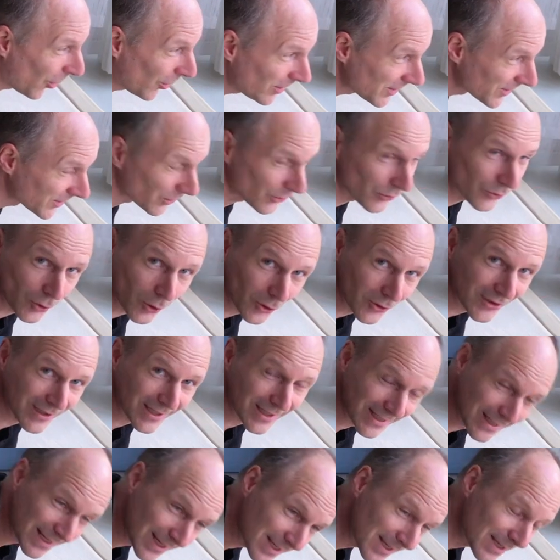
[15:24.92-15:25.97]
also, not
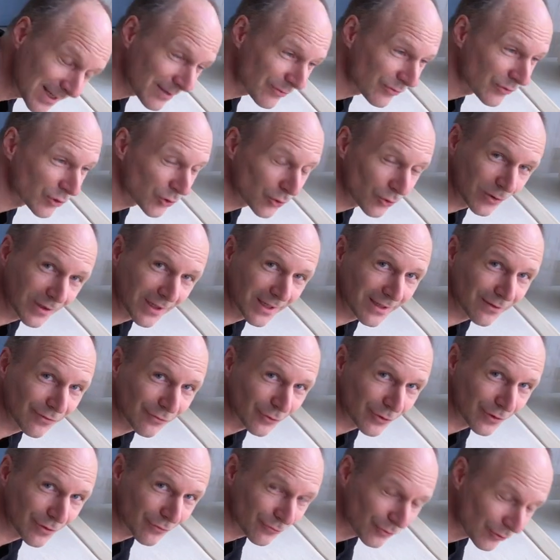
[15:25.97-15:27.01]
easy if you're doing it
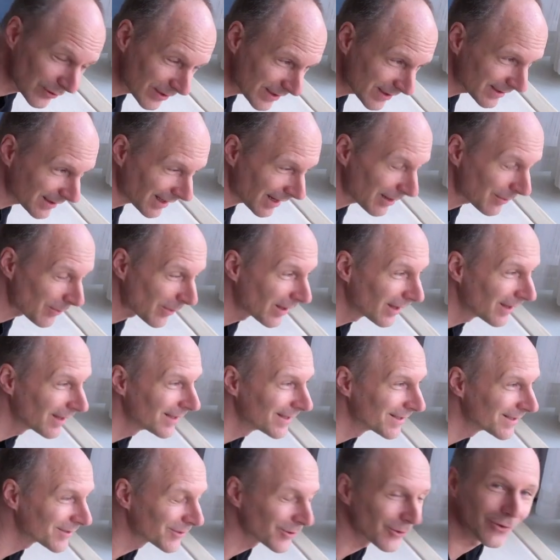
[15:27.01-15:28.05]
for the first time.
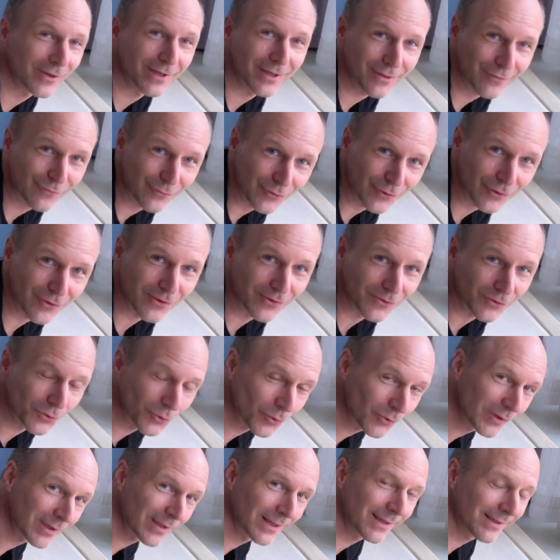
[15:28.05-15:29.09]
So if you're
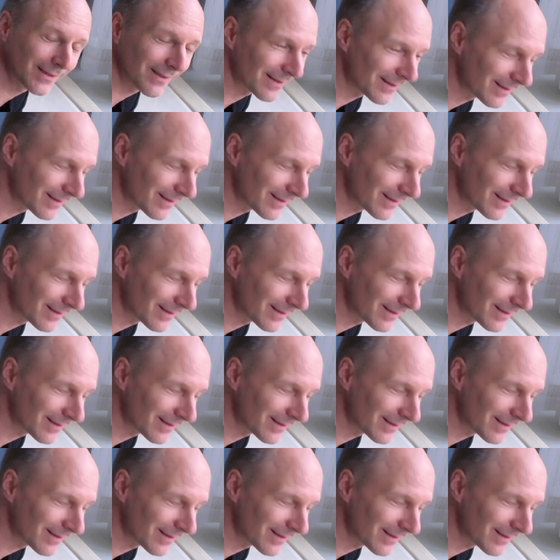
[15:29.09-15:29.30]
doing it